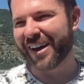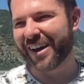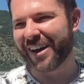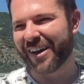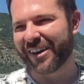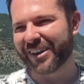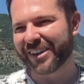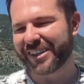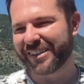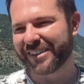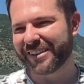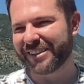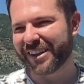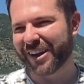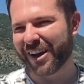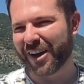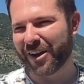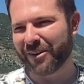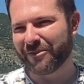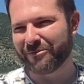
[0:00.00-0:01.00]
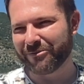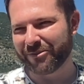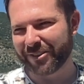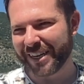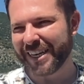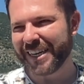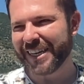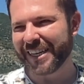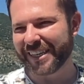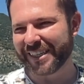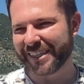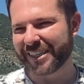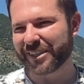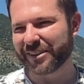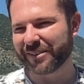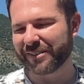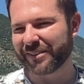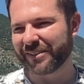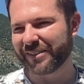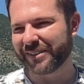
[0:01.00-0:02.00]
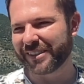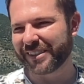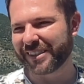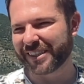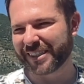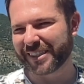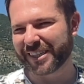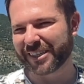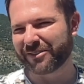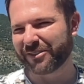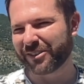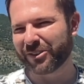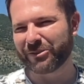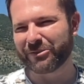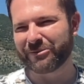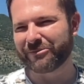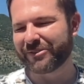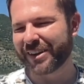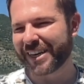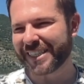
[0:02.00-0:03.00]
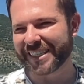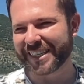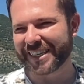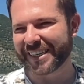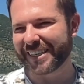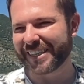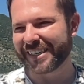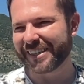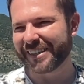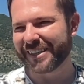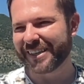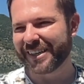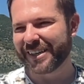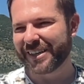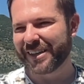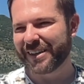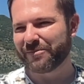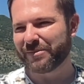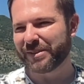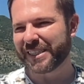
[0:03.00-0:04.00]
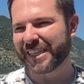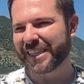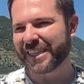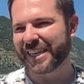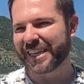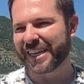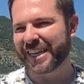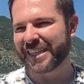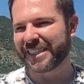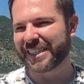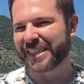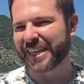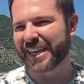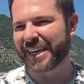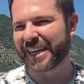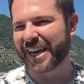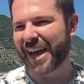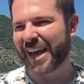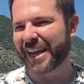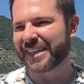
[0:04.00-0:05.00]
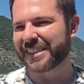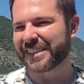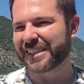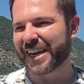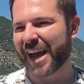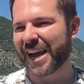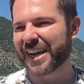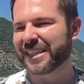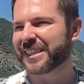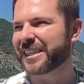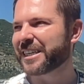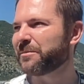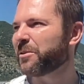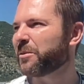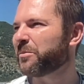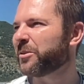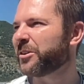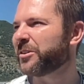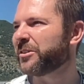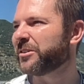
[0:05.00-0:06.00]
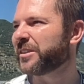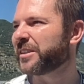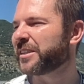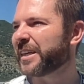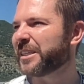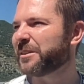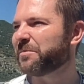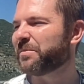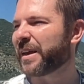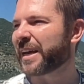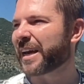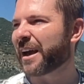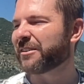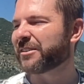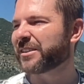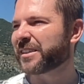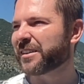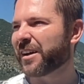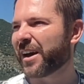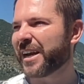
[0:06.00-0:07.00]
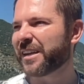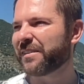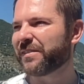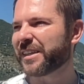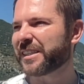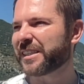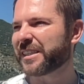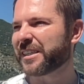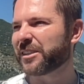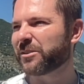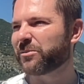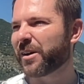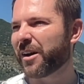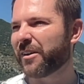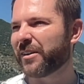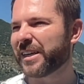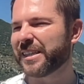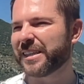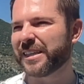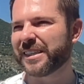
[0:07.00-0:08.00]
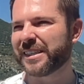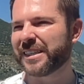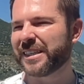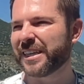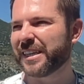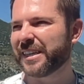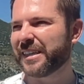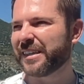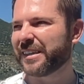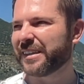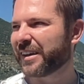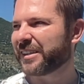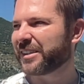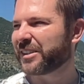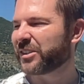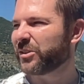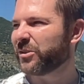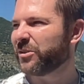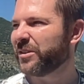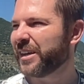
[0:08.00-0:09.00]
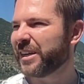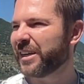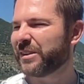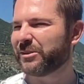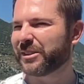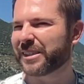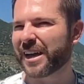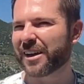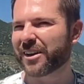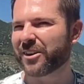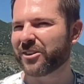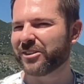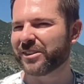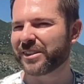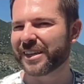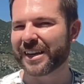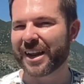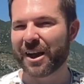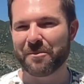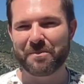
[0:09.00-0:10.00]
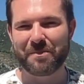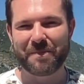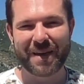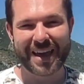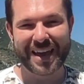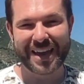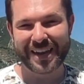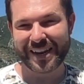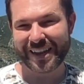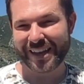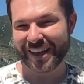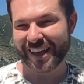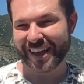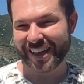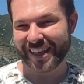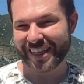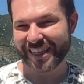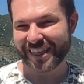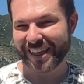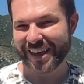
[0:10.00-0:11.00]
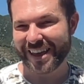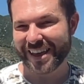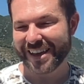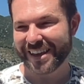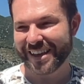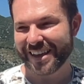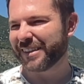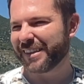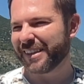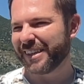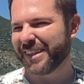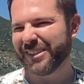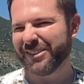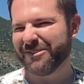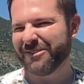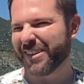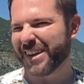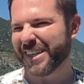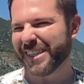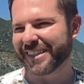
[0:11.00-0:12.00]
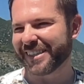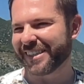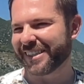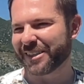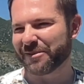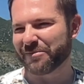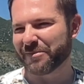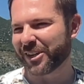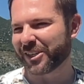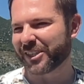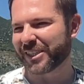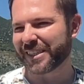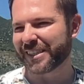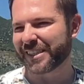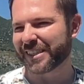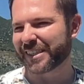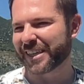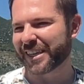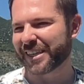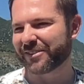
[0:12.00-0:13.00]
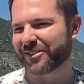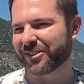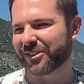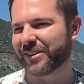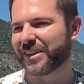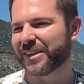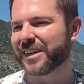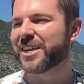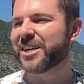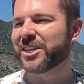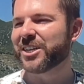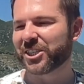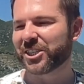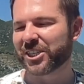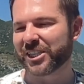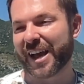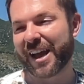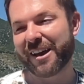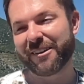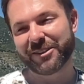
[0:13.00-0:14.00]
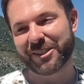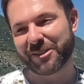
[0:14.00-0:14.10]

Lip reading: are really successful already, particularly in Italy, and actually Mahmood is big outside of Italy as well, isn't he? I saw he was at a concert in Albania, I think? He's already commercially successful. Chanel,